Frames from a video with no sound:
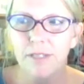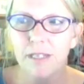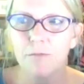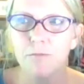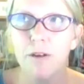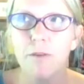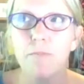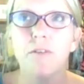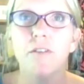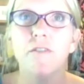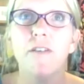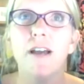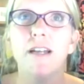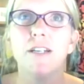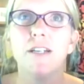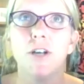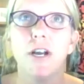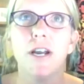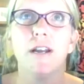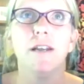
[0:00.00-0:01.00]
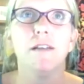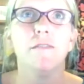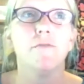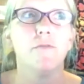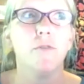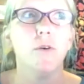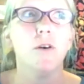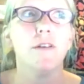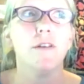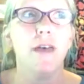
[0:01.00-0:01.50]
We provide training
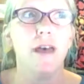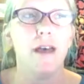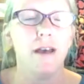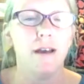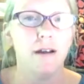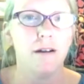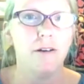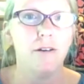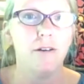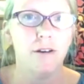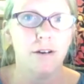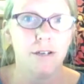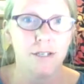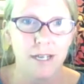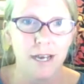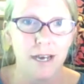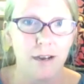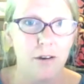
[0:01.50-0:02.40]
for that on our Psych